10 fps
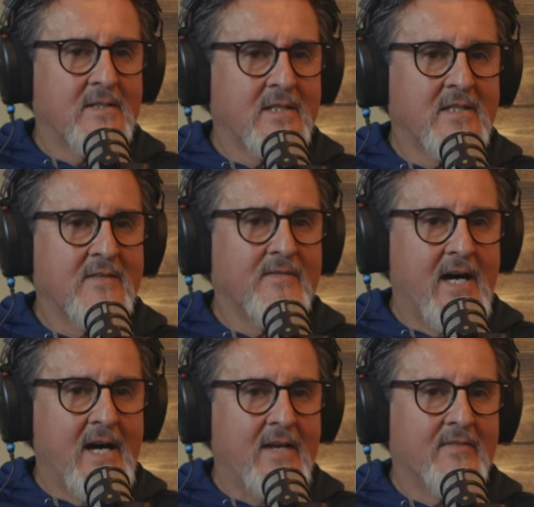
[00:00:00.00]

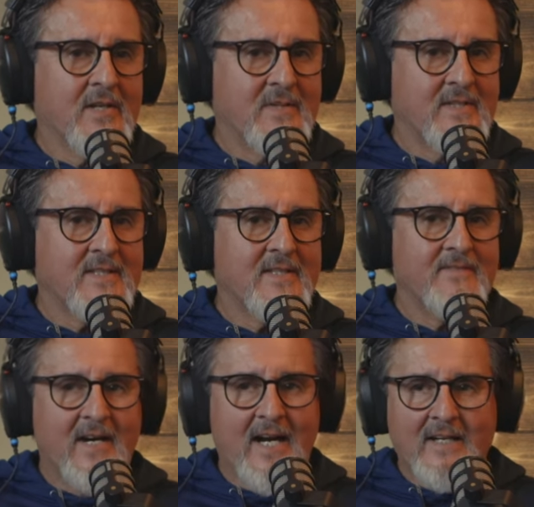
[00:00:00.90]
65, going to be
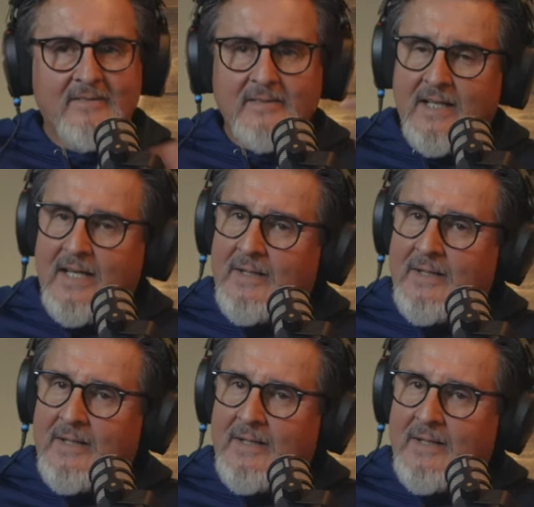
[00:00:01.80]
65.